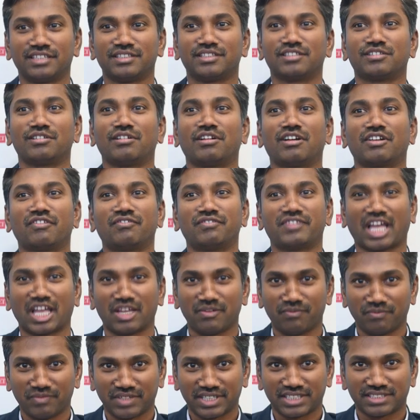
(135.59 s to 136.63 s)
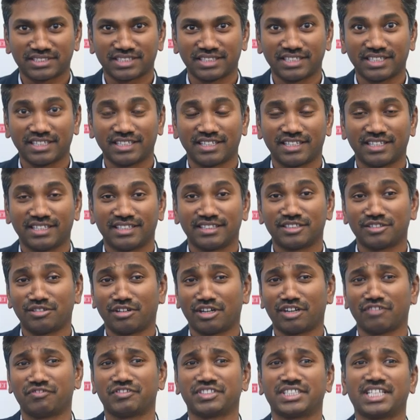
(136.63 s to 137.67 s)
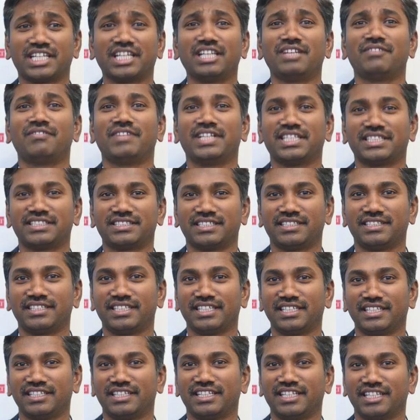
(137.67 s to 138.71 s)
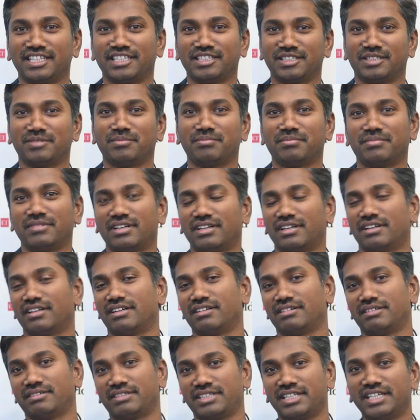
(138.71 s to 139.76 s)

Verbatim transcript: there's a lot of time wasted, there's a lot of skill wasted in, in uh,